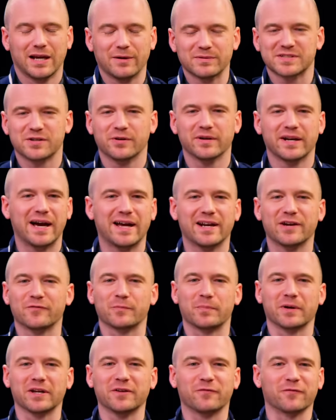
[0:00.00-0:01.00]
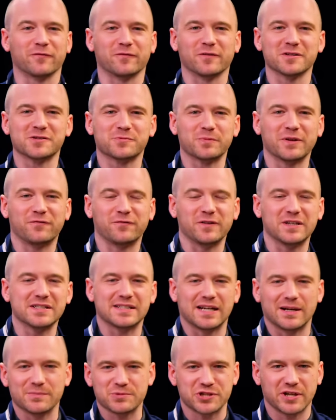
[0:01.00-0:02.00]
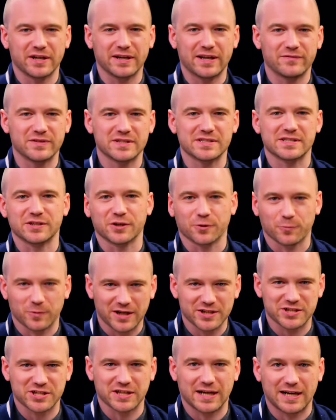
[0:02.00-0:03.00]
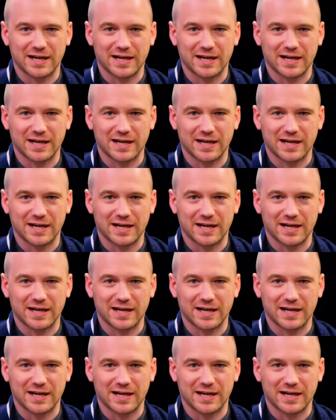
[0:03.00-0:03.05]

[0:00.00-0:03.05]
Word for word: Hey, what's going on, everybody? For First We Feast, I'm Sean Evans, and you're watching